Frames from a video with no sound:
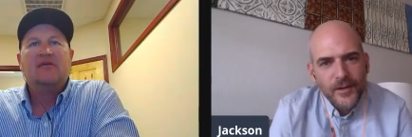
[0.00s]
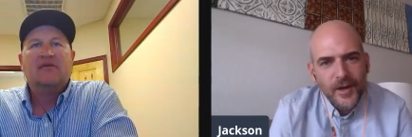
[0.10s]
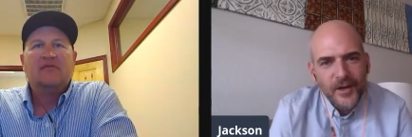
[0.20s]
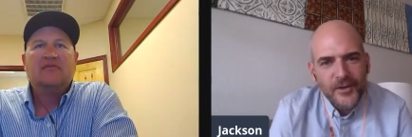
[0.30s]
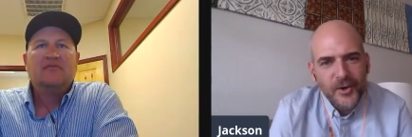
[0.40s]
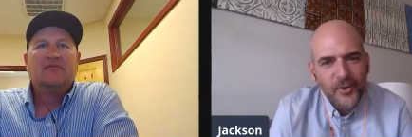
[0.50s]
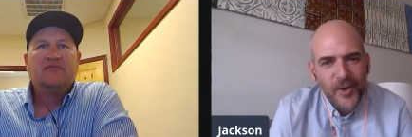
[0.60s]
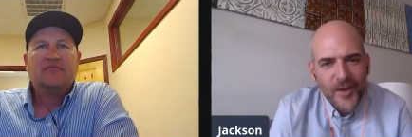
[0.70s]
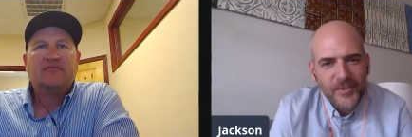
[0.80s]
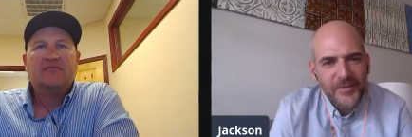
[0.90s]
Speaker 1: you know,
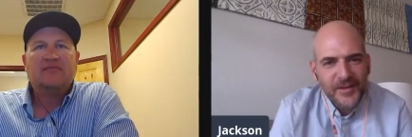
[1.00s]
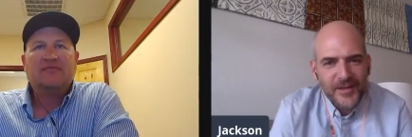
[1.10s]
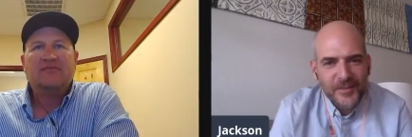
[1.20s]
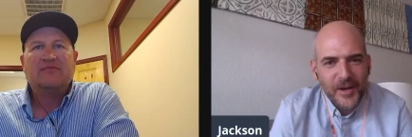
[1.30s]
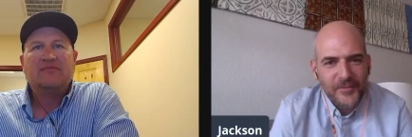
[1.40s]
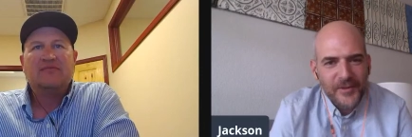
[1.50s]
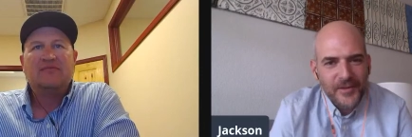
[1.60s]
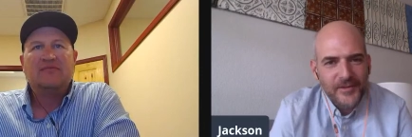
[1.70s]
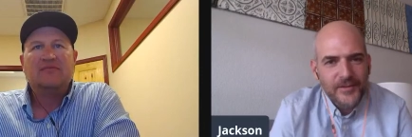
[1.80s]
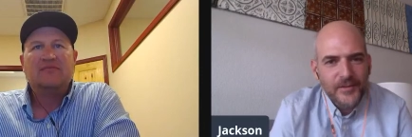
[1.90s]
I've been thinking about
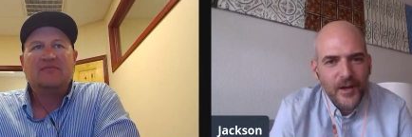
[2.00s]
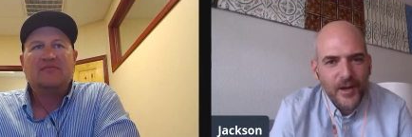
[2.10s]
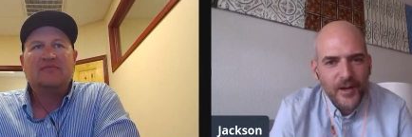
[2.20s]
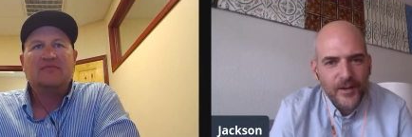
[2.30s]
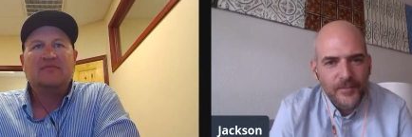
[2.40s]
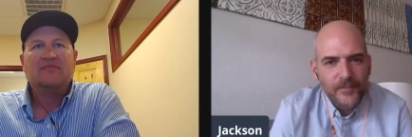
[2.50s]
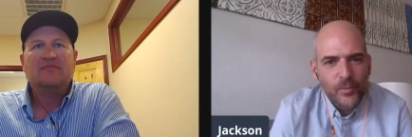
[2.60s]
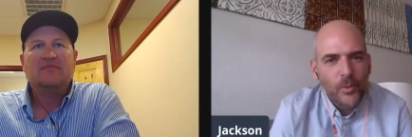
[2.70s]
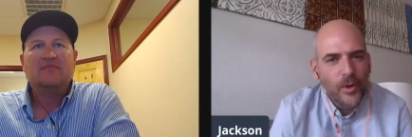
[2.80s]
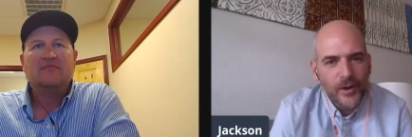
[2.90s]
this. Um,
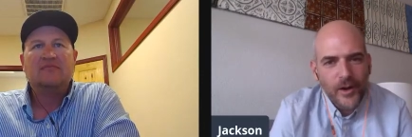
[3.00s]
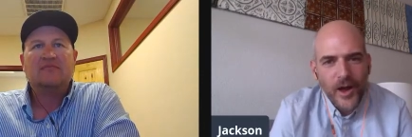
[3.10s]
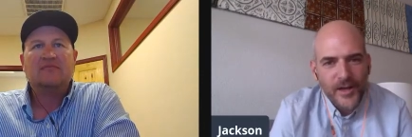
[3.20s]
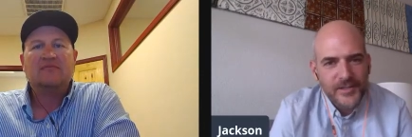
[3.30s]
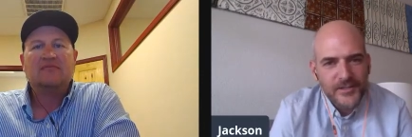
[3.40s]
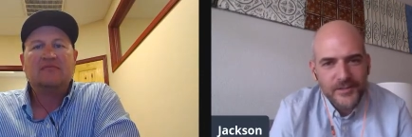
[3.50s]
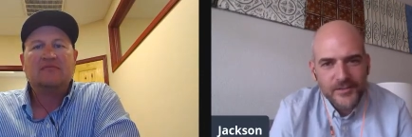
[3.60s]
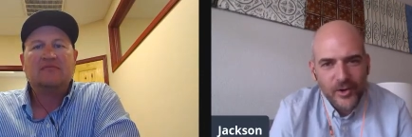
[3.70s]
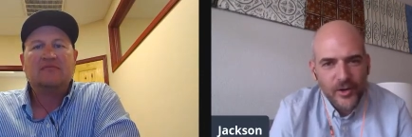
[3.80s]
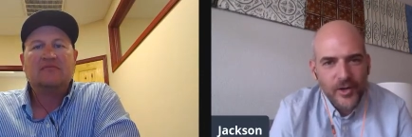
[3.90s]
well, one, I
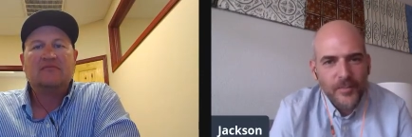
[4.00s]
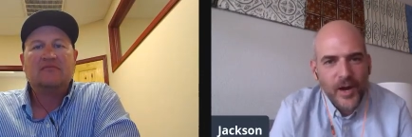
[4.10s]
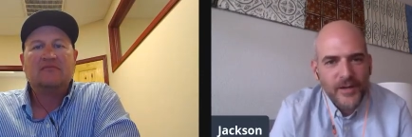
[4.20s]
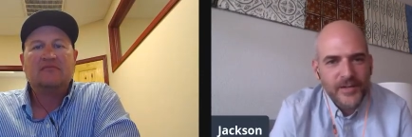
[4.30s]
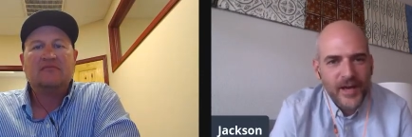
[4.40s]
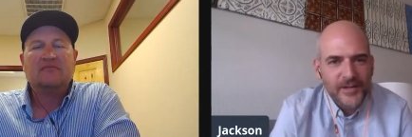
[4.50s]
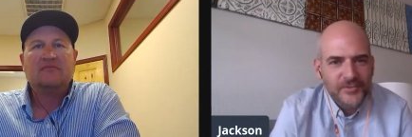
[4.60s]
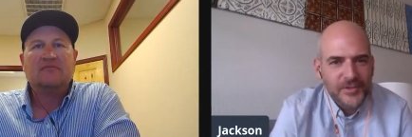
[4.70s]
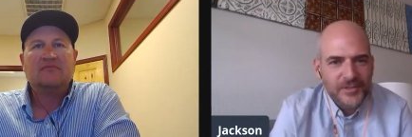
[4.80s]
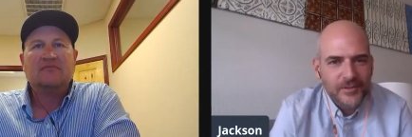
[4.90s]
started a
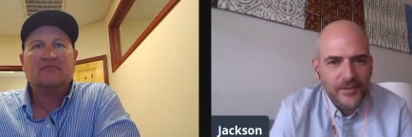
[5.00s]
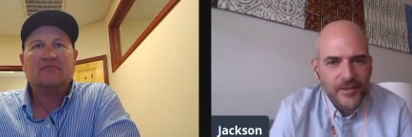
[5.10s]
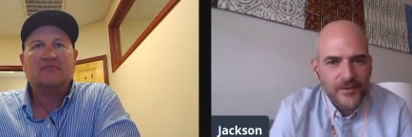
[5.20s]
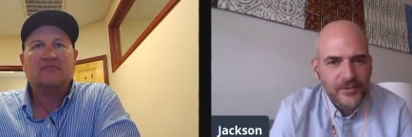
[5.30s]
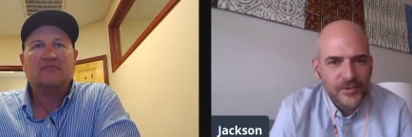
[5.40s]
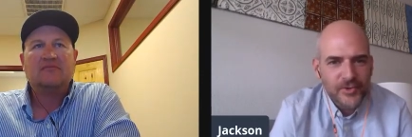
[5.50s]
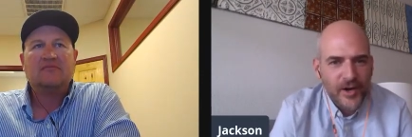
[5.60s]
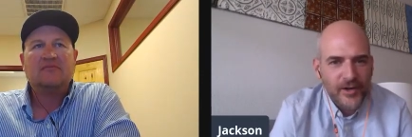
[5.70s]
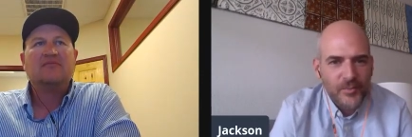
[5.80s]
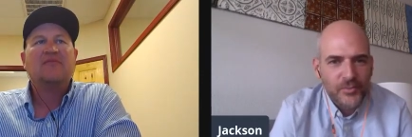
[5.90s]
podcast recently that's just
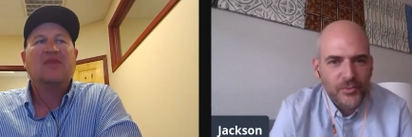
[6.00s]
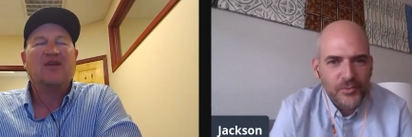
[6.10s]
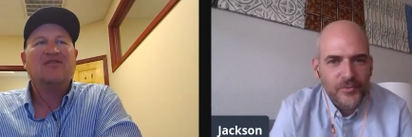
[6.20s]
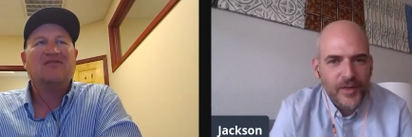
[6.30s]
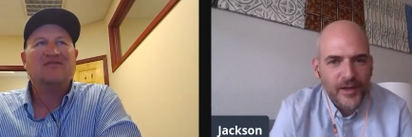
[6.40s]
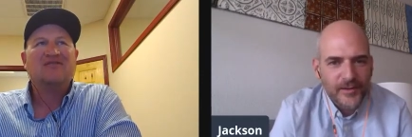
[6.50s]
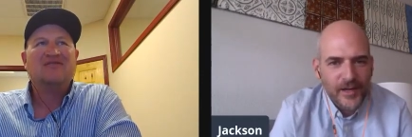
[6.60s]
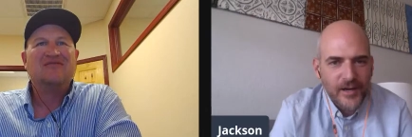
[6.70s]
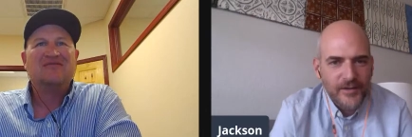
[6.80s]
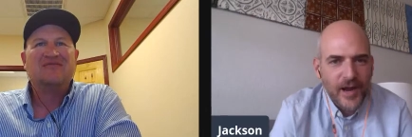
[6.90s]
trying to improve that
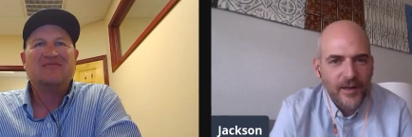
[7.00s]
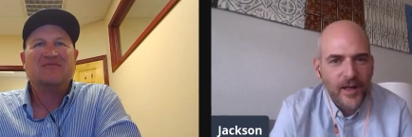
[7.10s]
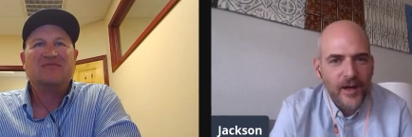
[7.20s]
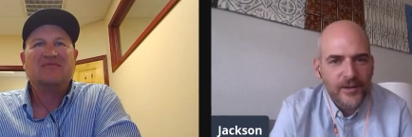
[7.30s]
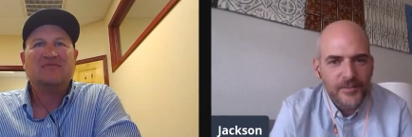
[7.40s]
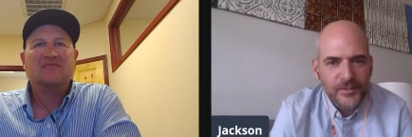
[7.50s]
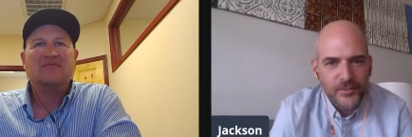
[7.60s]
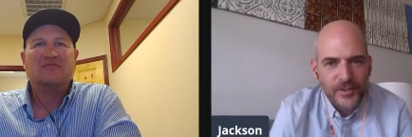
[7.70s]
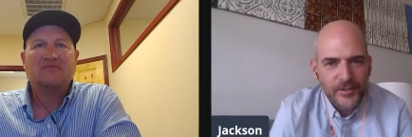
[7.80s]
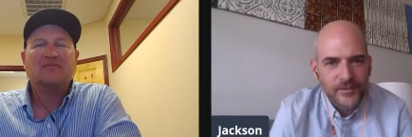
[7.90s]
kind of dialogue
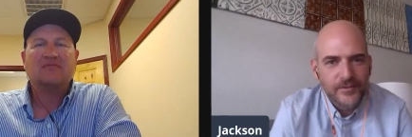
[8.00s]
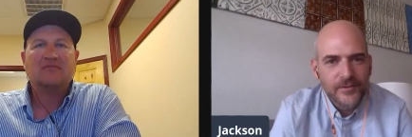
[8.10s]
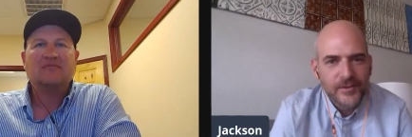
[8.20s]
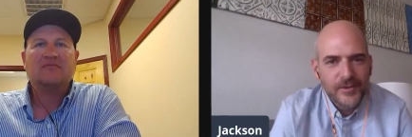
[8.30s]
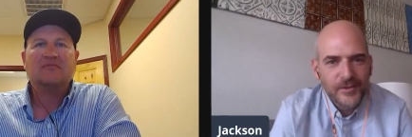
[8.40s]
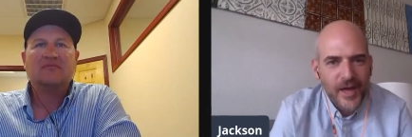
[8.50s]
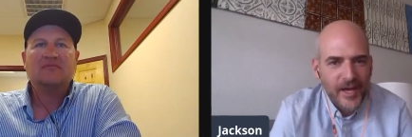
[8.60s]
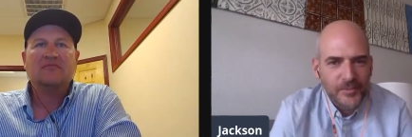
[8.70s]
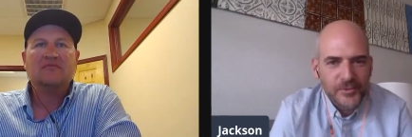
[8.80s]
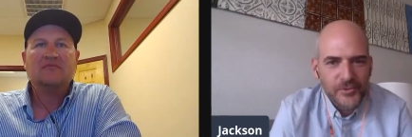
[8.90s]
between
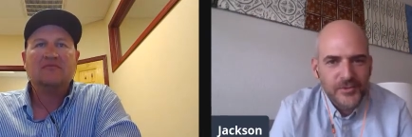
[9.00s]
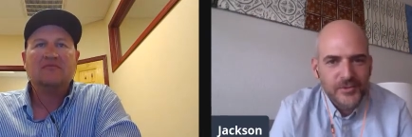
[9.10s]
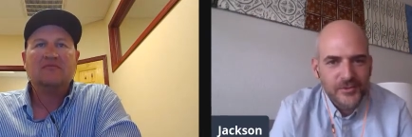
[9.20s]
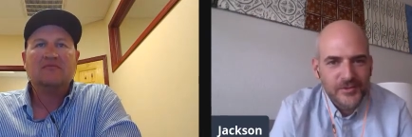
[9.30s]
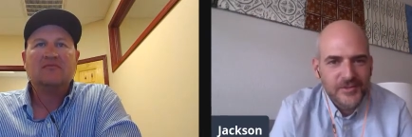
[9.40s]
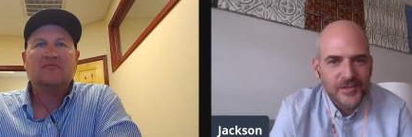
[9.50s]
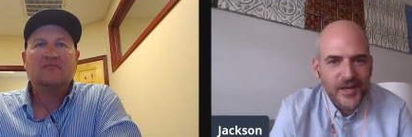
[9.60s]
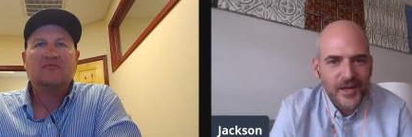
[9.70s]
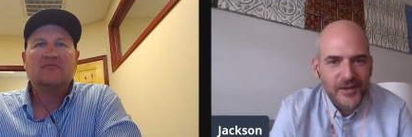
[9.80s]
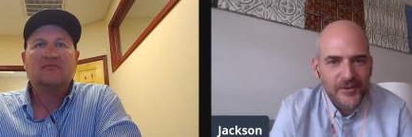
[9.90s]
ag producers
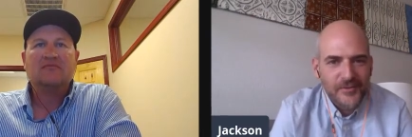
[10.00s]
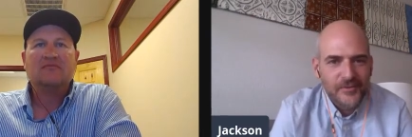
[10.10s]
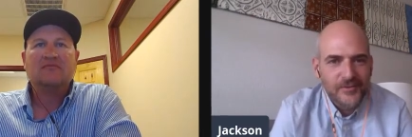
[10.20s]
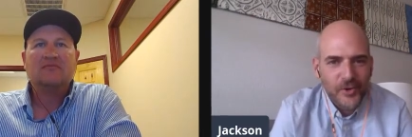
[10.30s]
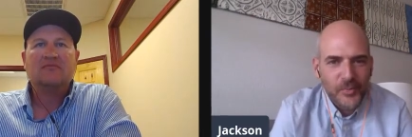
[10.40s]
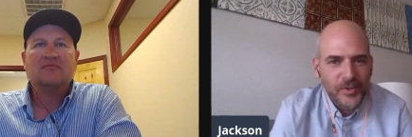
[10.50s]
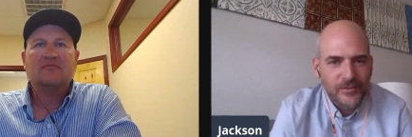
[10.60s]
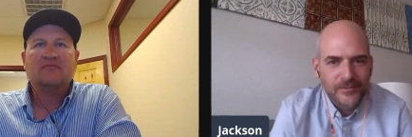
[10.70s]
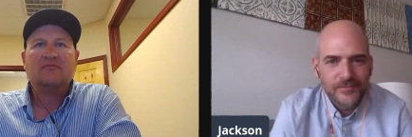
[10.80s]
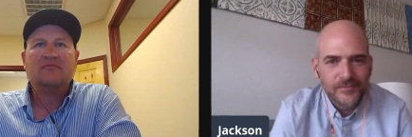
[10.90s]
and
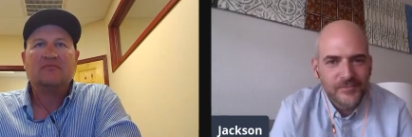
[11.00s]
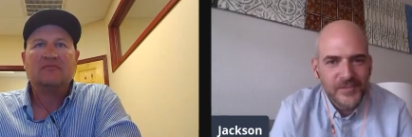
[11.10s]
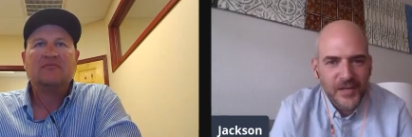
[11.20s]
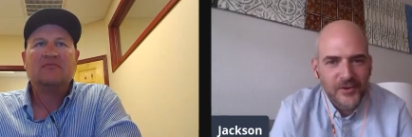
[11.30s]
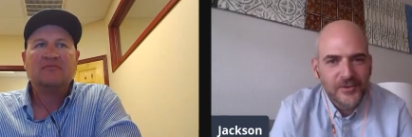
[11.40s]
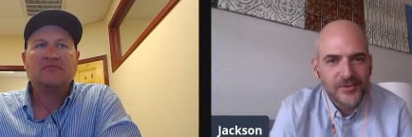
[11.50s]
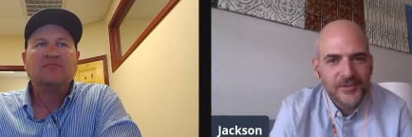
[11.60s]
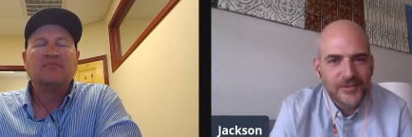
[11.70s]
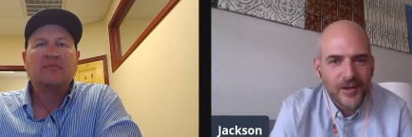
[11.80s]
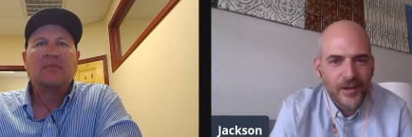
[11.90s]
urban
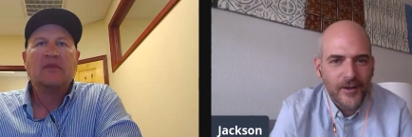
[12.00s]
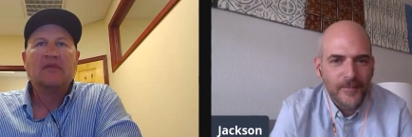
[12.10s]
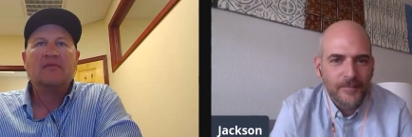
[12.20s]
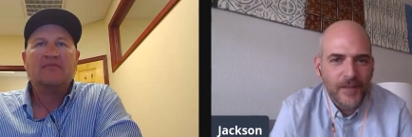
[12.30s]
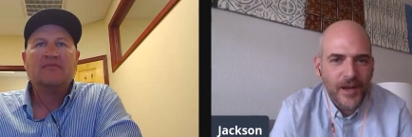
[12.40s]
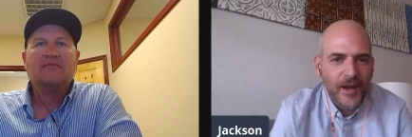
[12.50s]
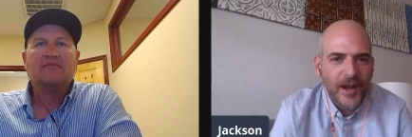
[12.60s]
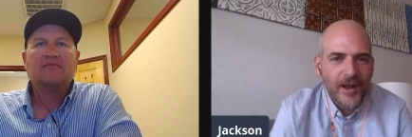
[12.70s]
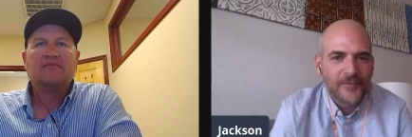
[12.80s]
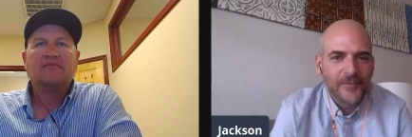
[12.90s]
centers, um, and, I,
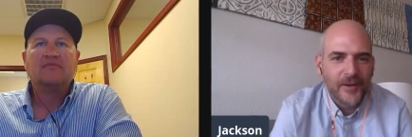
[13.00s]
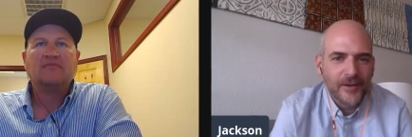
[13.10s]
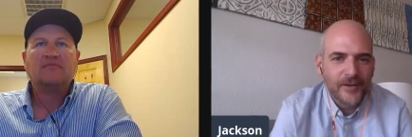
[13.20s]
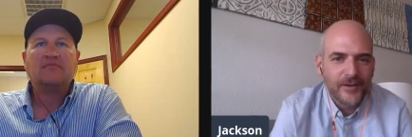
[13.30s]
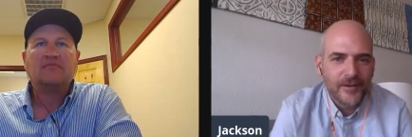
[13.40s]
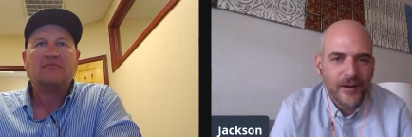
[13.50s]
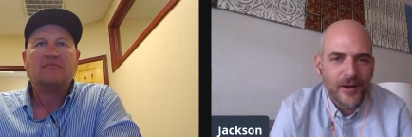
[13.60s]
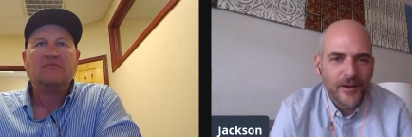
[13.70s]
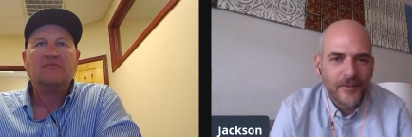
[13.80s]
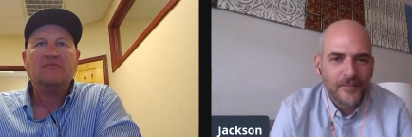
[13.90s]
and I feel like
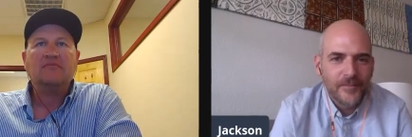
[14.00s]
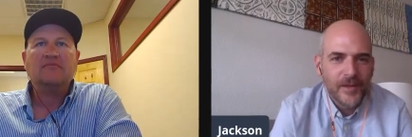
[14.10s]
um,